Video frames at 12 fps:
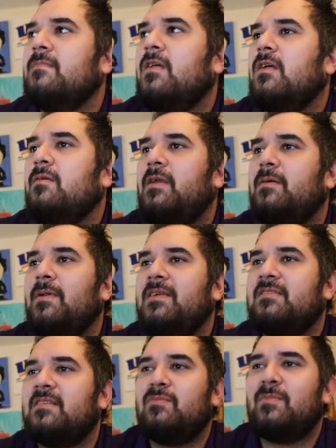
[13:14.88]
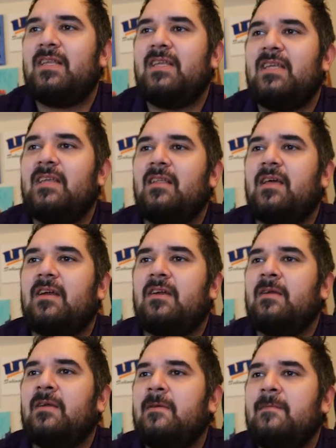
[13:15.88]
I'll minimize this. We might need it later.
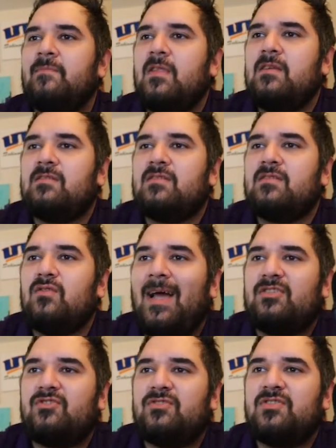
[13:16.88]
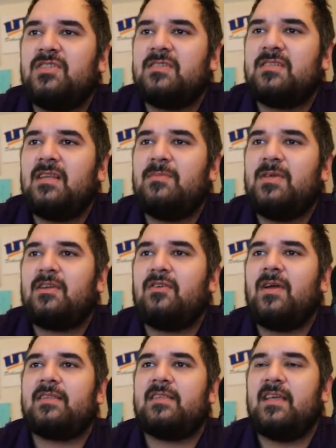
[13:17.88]
So nitrogen is going to be the
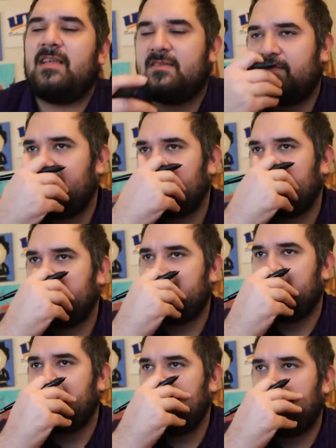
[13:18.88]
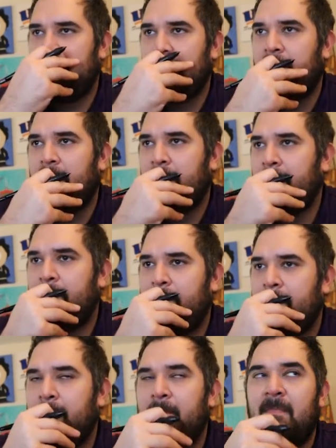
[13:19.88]
correct answer for 13.
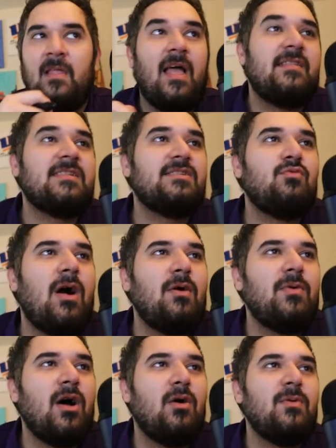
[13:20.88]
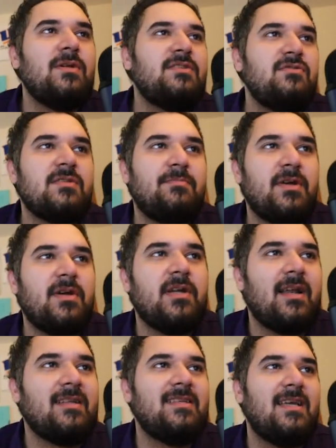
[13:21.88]
And this is why we always use a
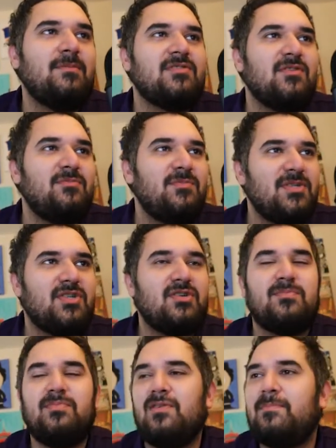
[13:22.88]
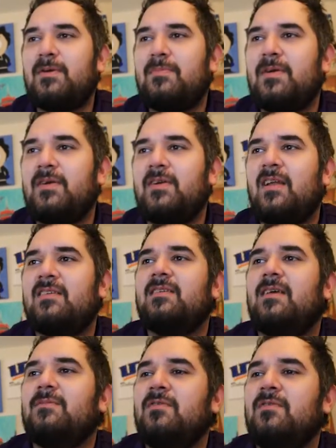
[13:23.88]
periodic table. So be sure to pull up your periodic
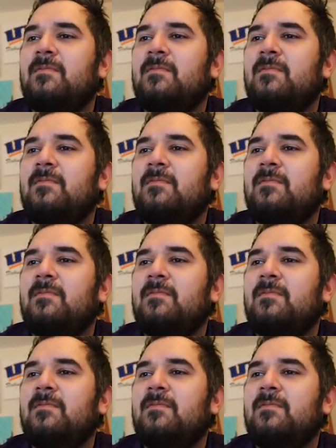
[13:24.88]
table.